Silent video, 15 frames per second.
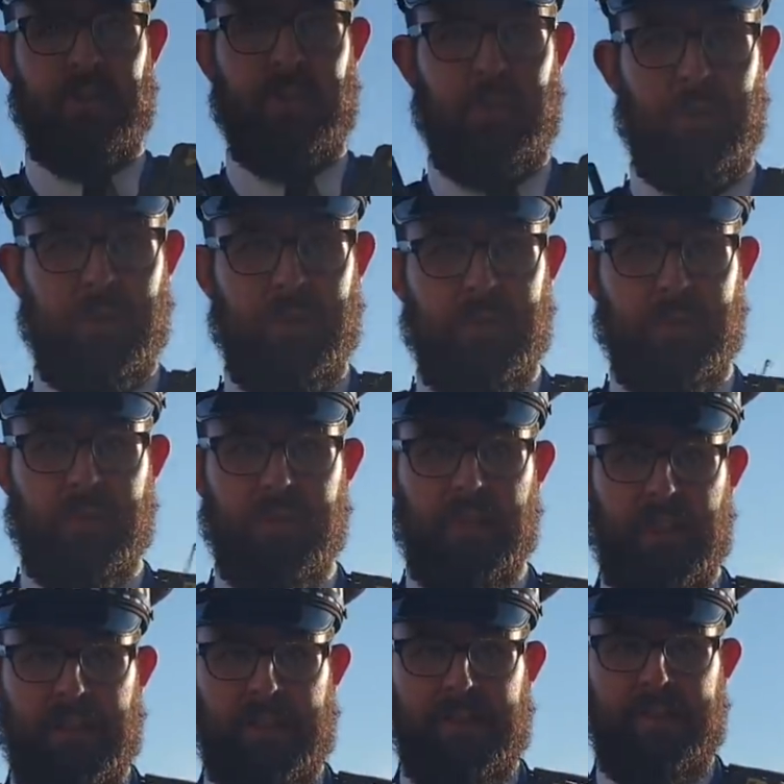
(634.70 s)
Are you going to
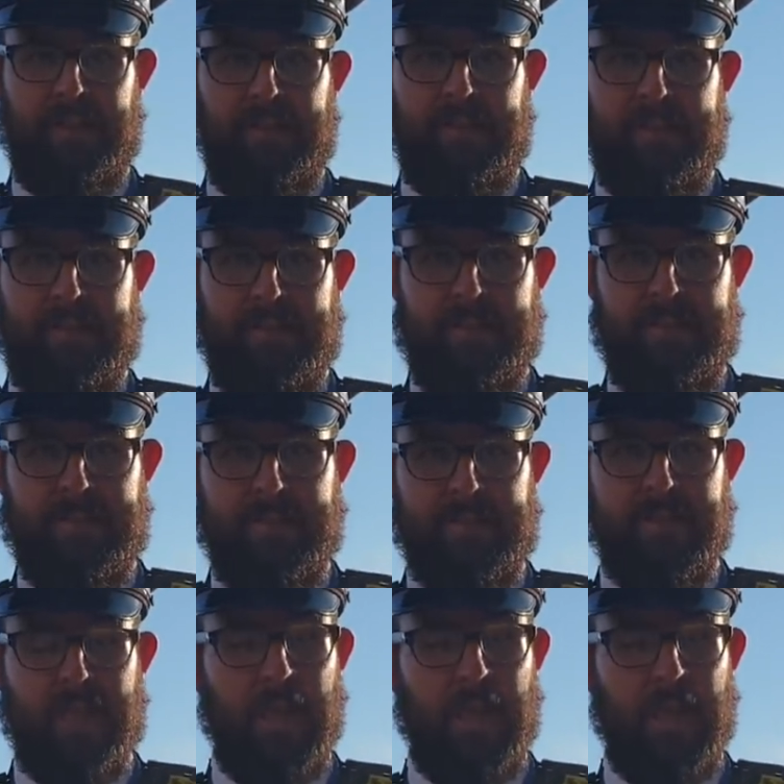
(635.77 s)
place me in the handcuffs?